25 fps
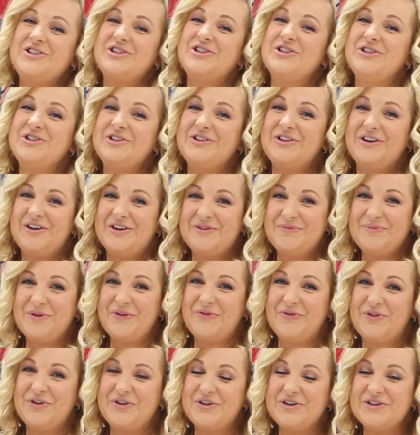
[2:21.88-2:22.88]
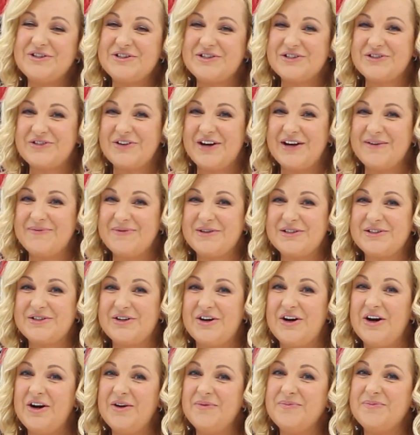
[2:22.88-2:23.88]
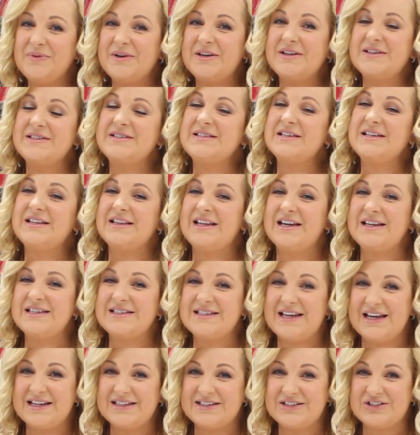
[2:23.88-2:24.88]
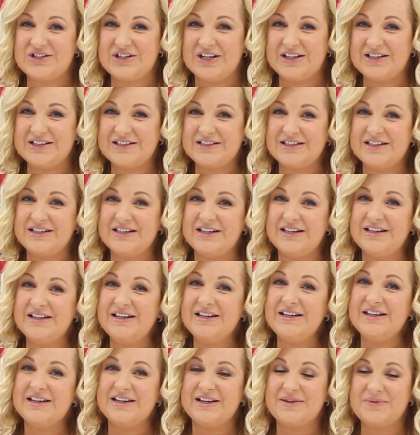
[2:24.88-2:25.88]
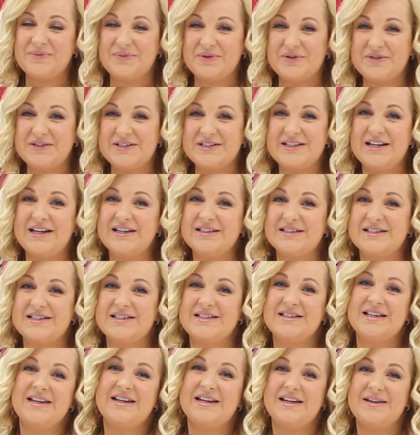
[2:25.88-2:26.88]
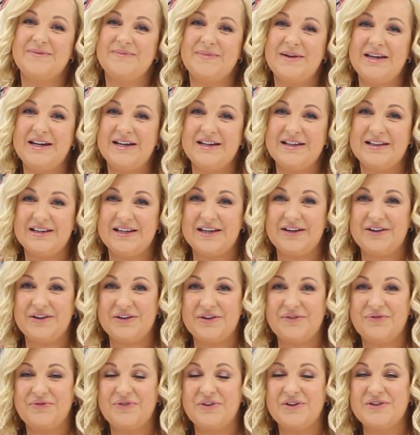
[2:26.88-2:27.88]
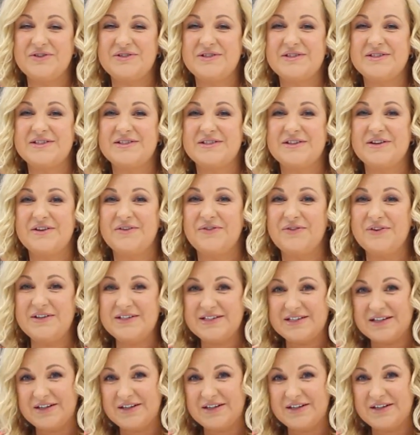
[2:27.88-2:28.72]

too long before you scrape the top because the glaze has gelatin in it. It will start to set immediately on the frozen surface,